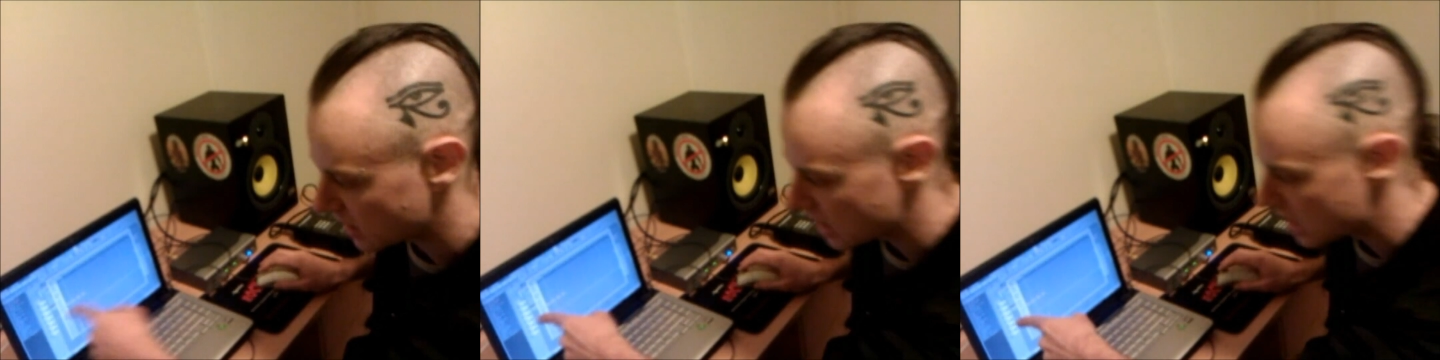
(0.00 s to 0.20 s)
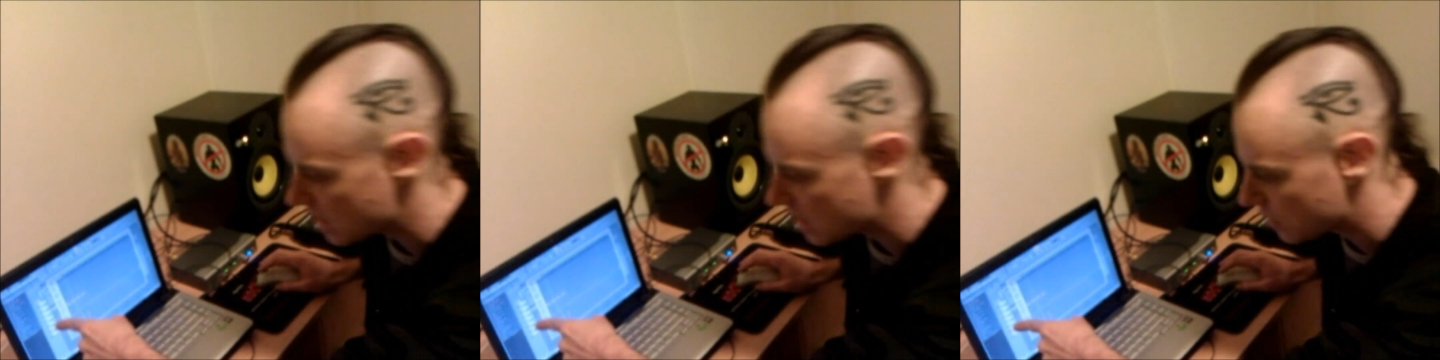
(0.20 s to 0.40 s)
to
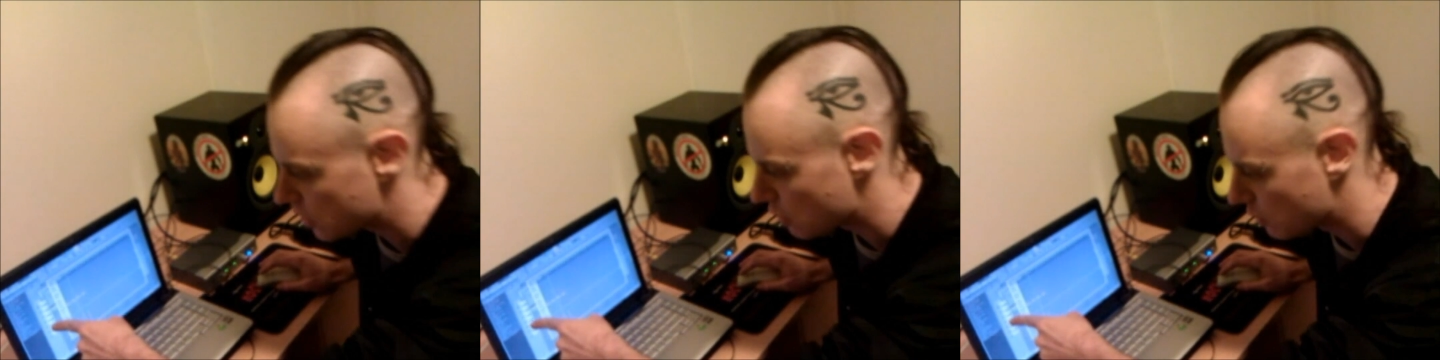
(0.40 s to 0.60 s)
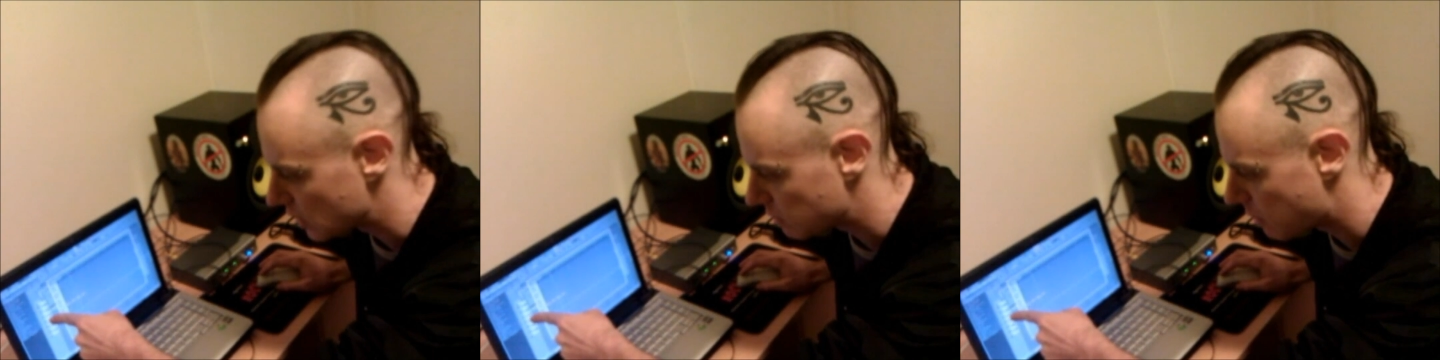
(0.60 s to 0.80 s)
the
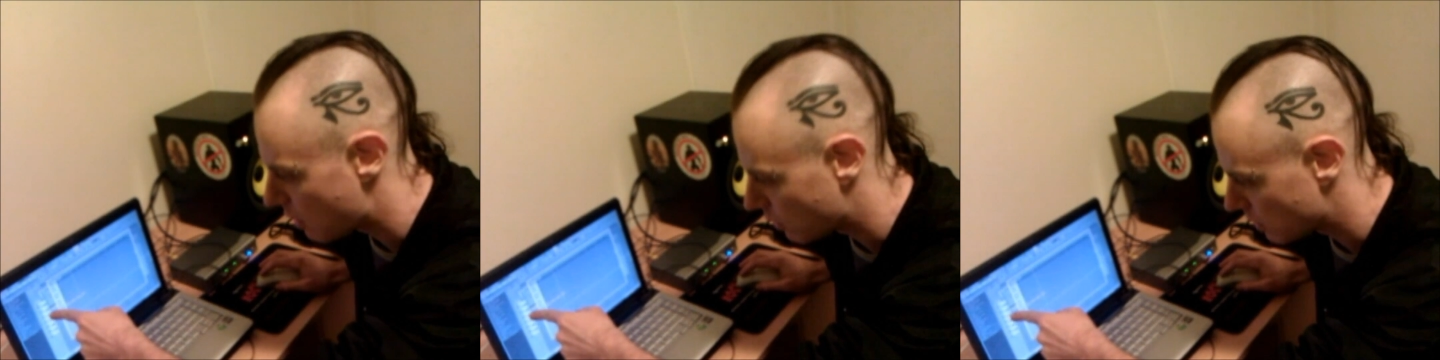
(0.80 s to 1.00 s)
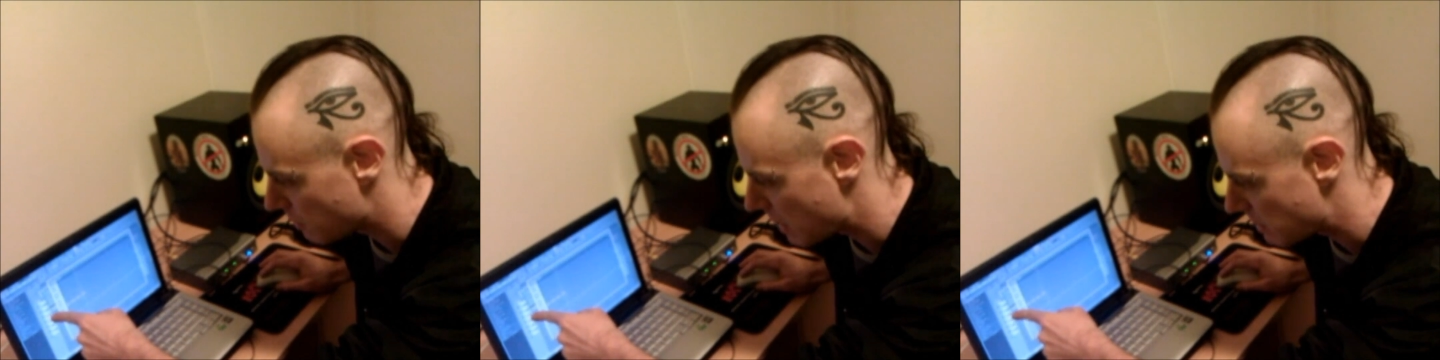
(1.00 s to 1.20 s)
EQ as
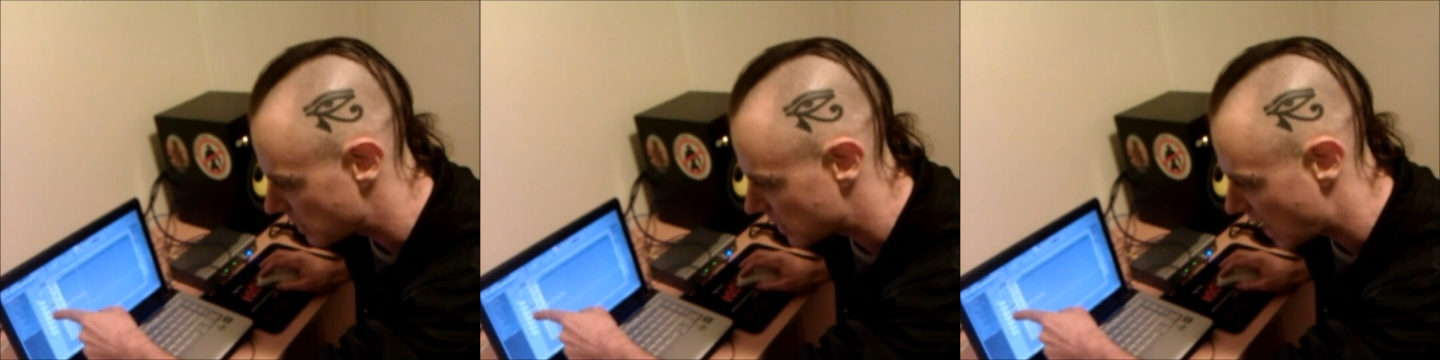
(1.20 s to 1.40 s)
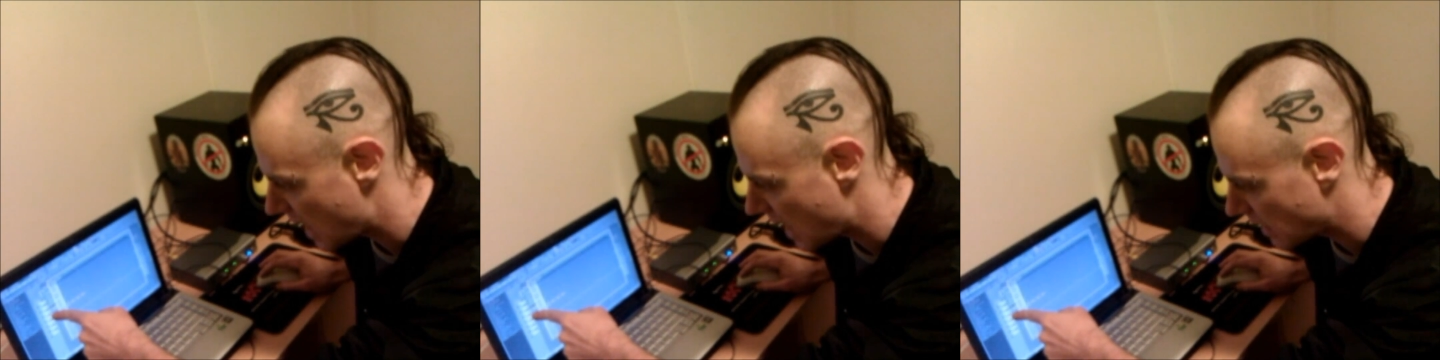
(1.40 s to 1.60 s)
well. You maybe
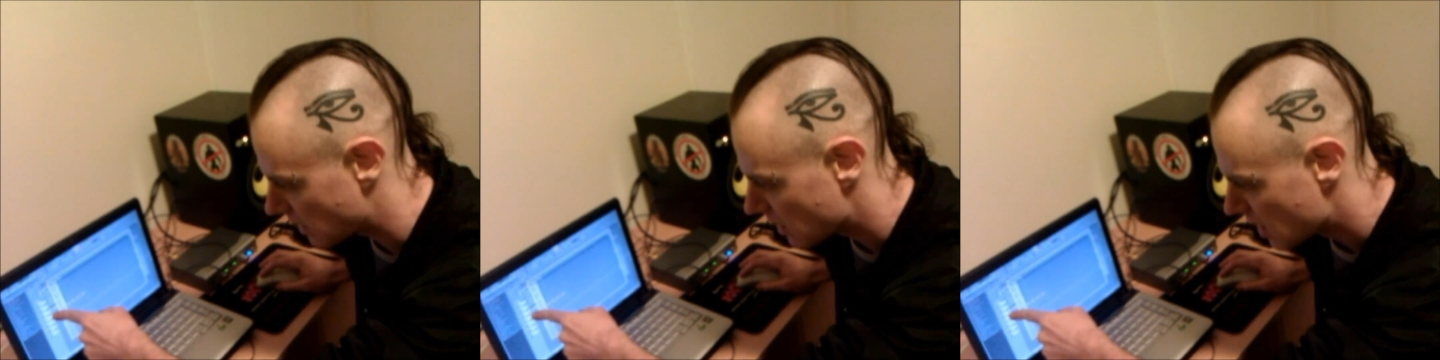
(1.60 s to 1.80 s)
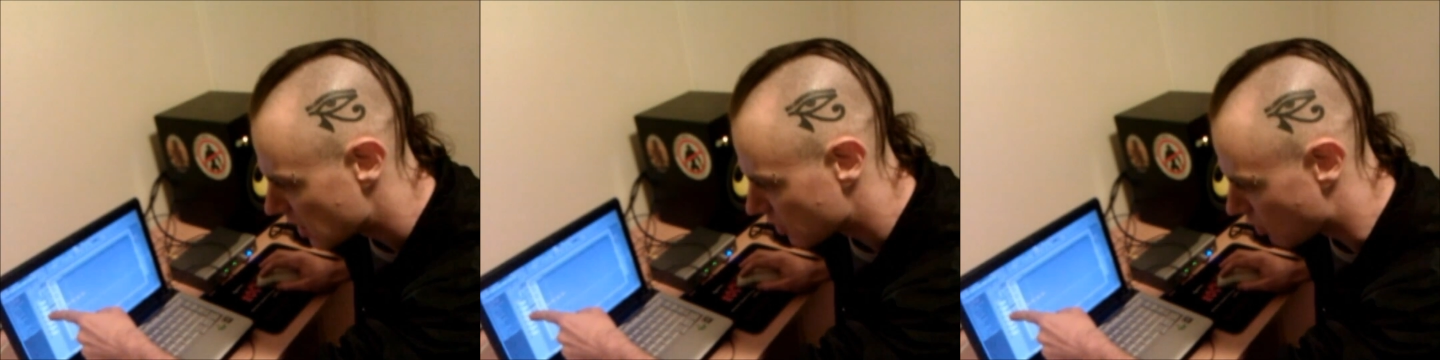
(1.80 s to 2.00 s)

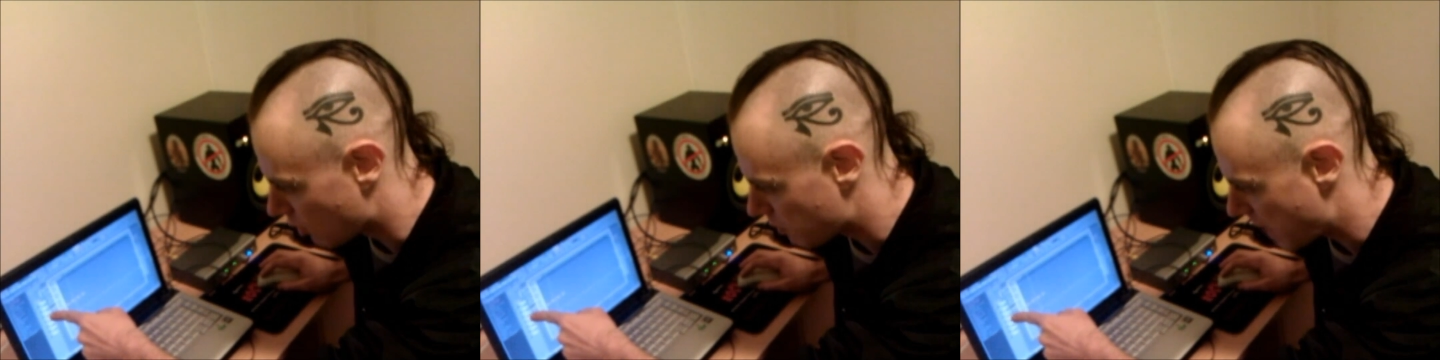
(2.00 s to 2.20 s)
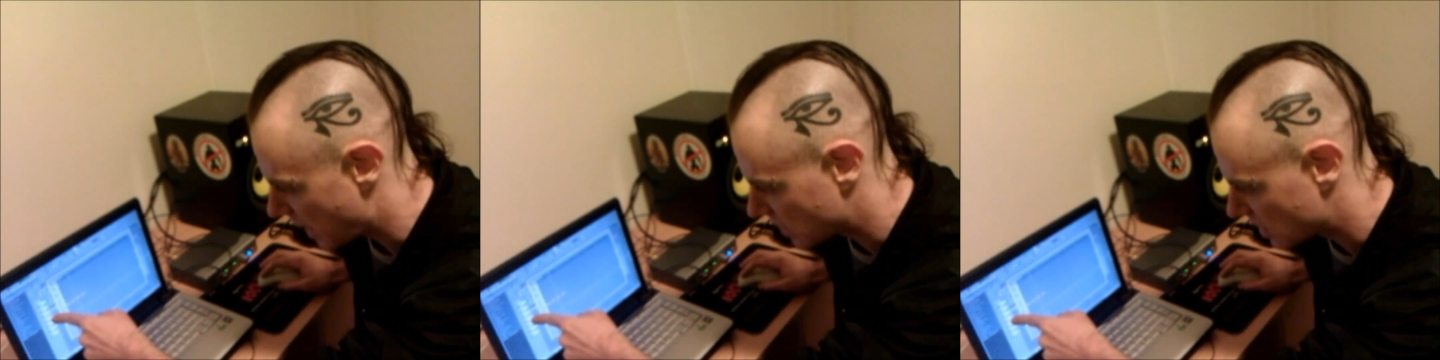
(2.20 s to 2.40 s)

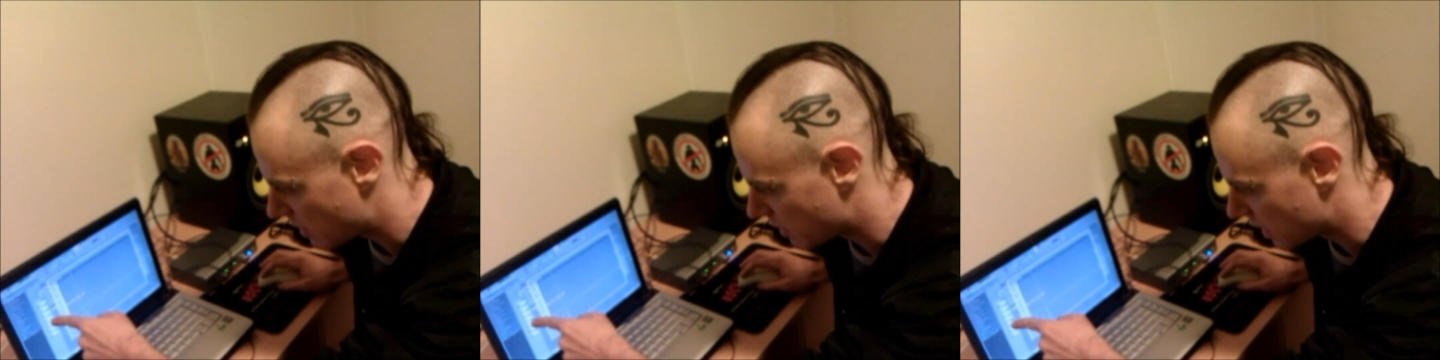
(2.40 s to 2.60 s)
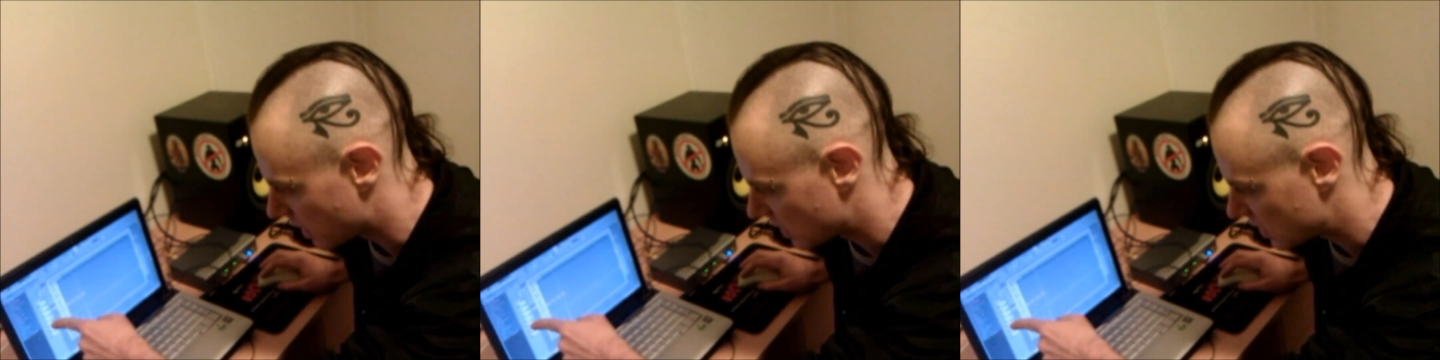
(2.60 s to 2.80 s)
knock back
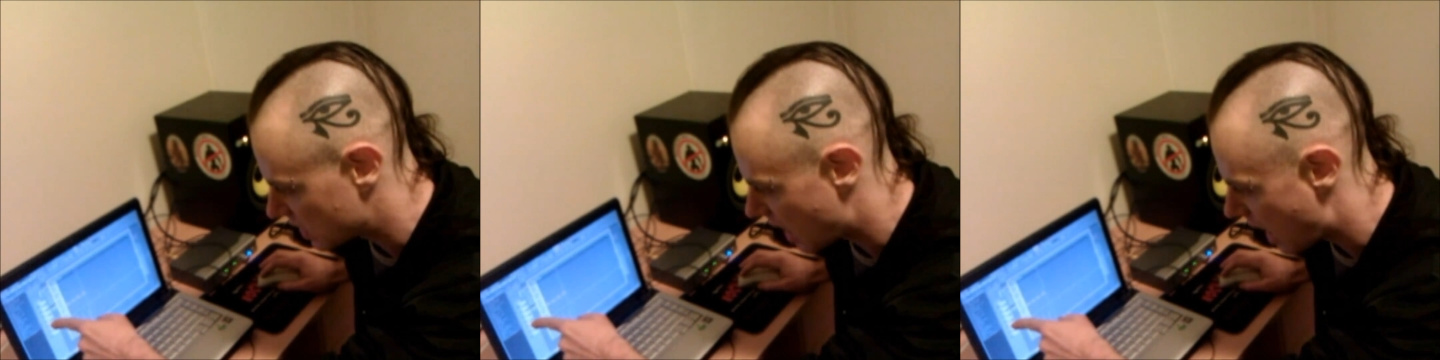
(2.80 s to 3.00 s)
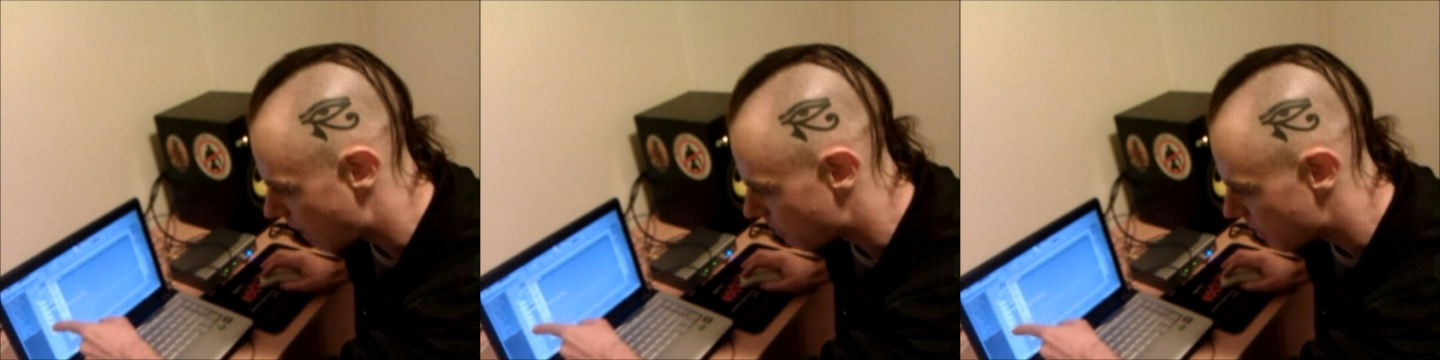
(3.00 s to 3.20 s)
some of the
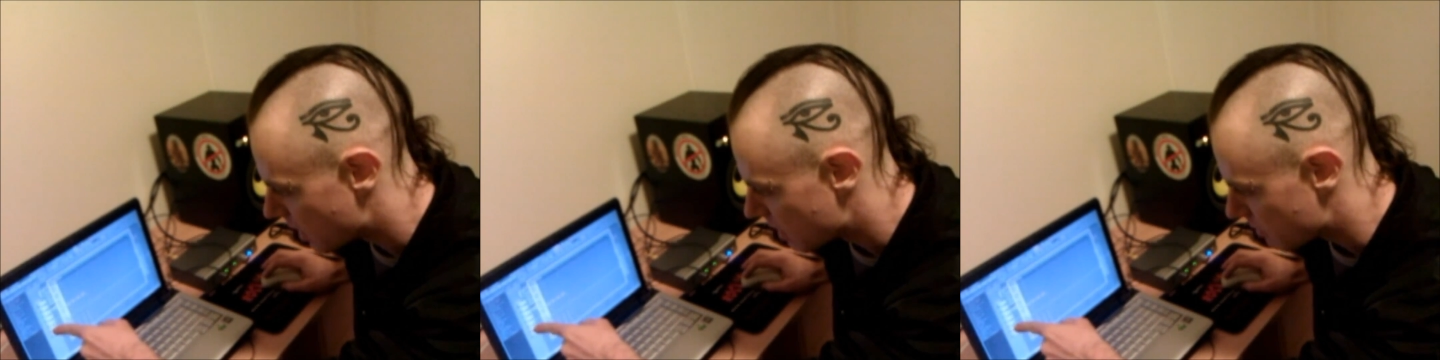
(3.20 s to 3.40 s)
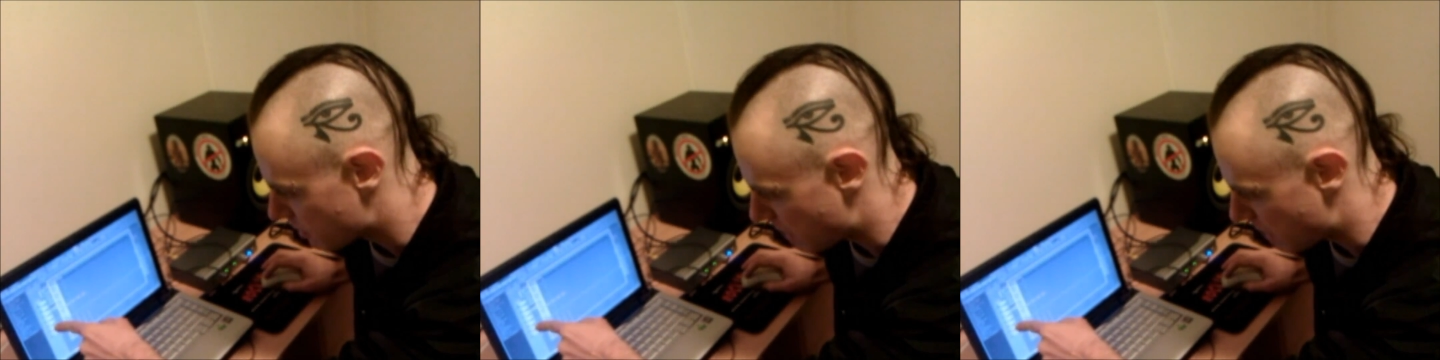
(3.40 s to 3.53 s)
sub,